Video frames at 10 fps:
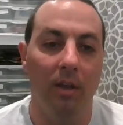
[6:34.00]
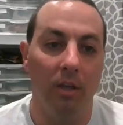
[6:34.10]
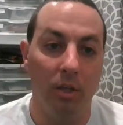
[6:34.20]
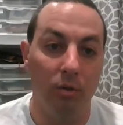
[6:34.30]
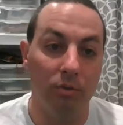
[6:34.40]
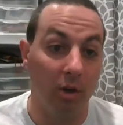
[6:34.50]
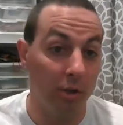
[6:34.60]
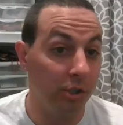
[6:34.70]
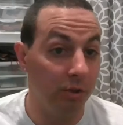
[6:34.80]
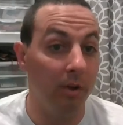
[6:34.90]
you
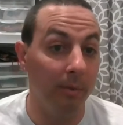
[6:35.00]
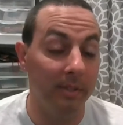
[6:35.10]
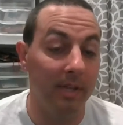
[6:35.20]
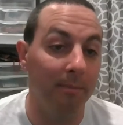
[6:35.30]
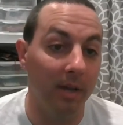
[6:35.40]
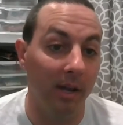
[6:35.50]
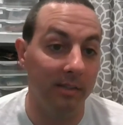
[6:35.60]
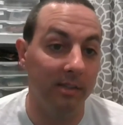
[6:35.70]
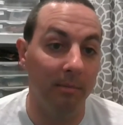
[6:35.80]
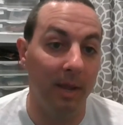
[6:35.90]
start shooting with temp
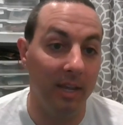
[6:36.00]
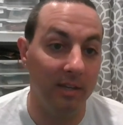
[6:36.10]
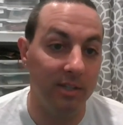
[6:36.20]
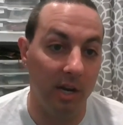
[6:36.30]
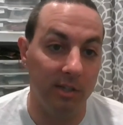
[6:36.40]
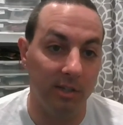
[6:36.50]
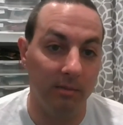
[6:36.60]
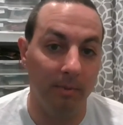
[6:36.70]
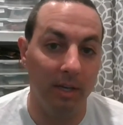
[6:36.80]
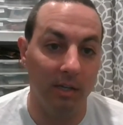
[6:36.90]
guns and making changes,
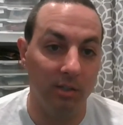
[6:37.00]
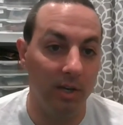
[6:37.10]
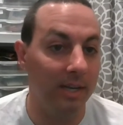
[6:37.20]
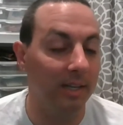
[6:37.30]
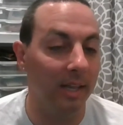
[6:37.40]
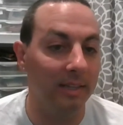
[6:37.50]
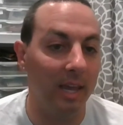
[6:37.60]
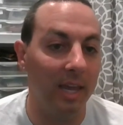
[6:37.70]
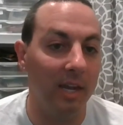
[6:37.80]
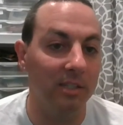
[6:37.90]
because you need to let
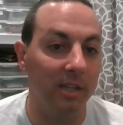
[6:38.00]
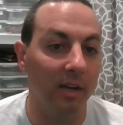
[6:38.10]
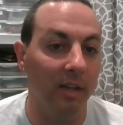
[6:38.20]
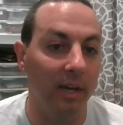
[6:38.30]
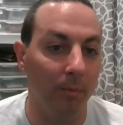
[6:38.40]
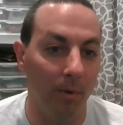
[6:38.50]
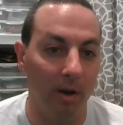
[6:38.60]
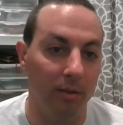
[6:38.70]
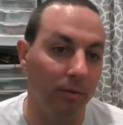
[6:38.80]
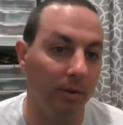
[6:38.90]
that cage settle in and
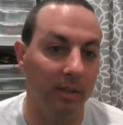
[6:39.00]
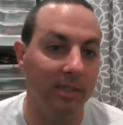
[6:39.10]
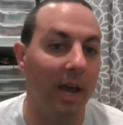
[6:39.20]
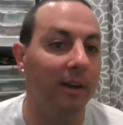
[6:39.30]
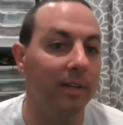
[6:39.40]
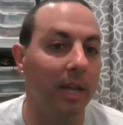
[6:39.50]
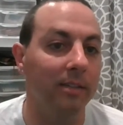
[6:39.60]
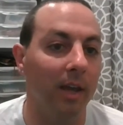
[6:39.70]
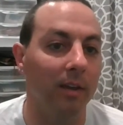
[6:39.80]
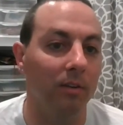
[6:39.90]
run through an entire day
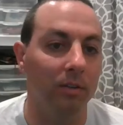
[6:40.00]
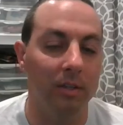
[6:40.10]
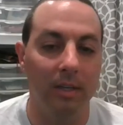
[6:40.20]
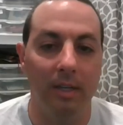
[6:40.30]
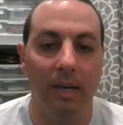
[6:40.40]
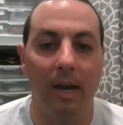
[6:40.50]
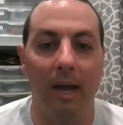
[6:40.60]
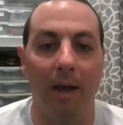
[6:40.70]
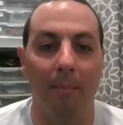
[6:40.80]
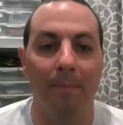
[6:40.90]
cycle.
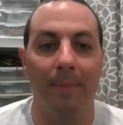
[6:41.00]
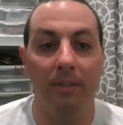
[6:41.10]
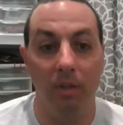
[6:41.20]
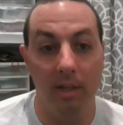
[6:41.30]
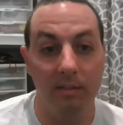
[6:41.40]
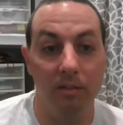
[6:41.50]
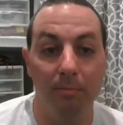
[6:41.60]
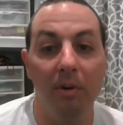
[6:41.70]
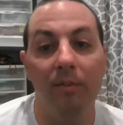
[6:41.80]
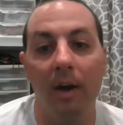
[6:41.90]
So let's
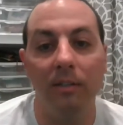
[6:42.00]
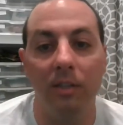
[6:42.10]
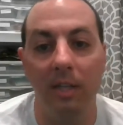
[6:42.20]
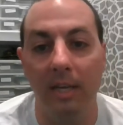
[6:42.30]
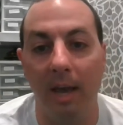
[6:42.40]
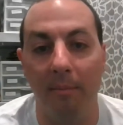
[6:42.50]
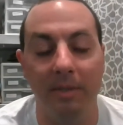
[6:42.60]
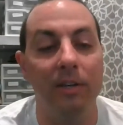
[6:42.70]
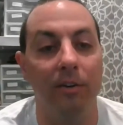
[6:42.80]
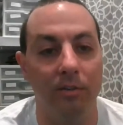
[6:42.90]
move on to the
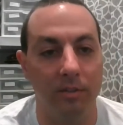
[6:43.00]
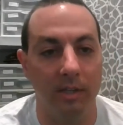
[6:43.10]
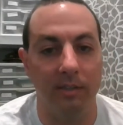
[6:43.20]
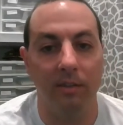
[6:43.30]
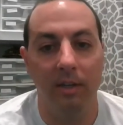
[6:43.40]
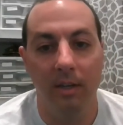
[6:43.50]
materials list.